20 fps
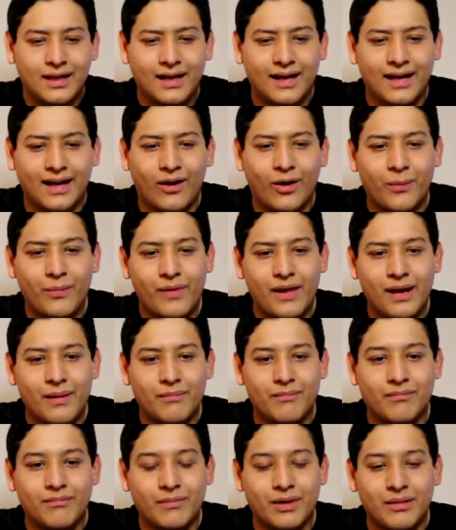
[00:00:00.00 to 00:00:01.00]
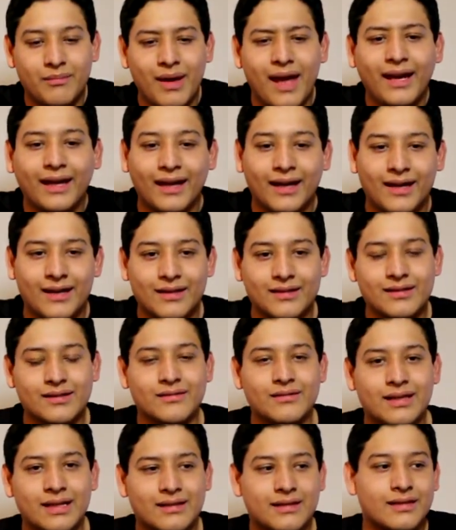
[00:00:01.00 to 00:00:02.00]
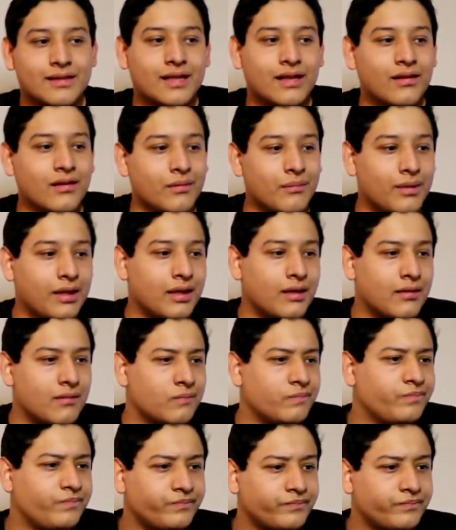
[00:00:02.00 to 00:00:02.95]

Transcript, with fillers: and I hope that me making it doesn't necessarily mean